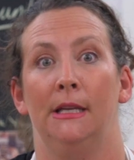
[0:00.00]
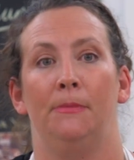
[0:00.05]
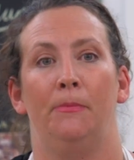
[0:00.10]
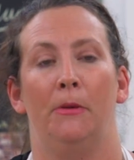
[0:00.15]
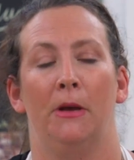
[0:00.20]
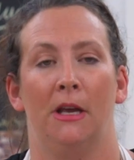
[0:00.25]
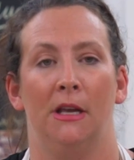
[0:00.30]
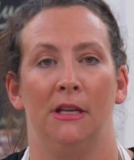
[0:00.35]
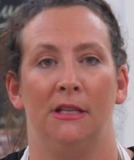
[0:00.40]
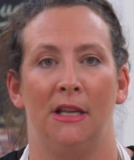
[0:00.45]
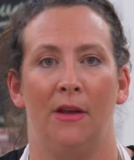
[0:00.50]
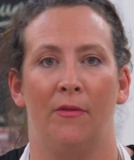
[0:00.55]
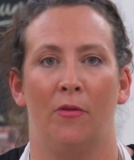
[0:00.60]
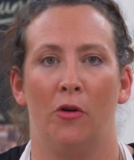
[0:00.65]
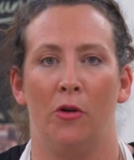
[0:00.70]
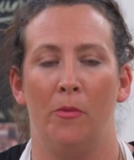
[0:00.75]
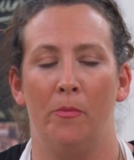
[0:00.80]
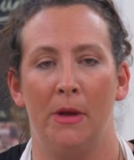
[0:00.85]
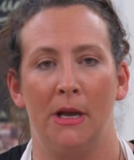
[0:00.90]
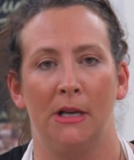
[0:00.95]
because they've got a
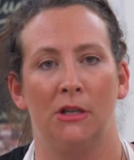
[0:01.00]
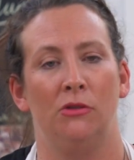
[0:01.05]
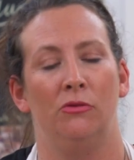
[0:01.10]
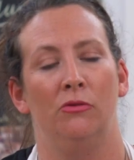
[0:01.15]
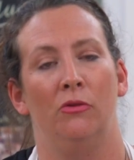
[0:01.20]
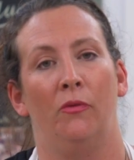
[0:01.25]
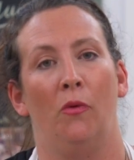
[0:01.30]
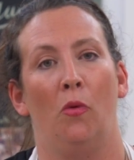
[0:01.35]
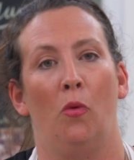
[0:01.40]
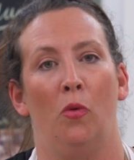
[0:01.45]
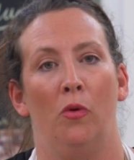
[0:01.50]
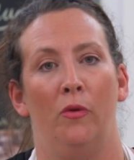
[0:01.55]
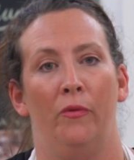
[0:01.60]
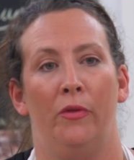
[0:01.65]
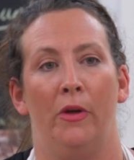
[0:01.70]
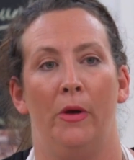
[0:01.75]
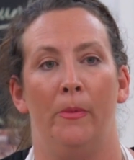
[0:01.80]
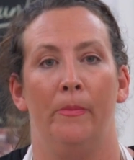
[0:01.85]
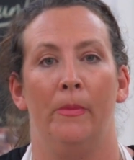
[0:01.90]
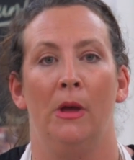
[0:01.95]
mixture of all of
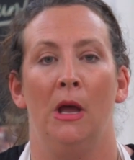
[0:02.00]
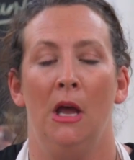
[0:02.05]
them.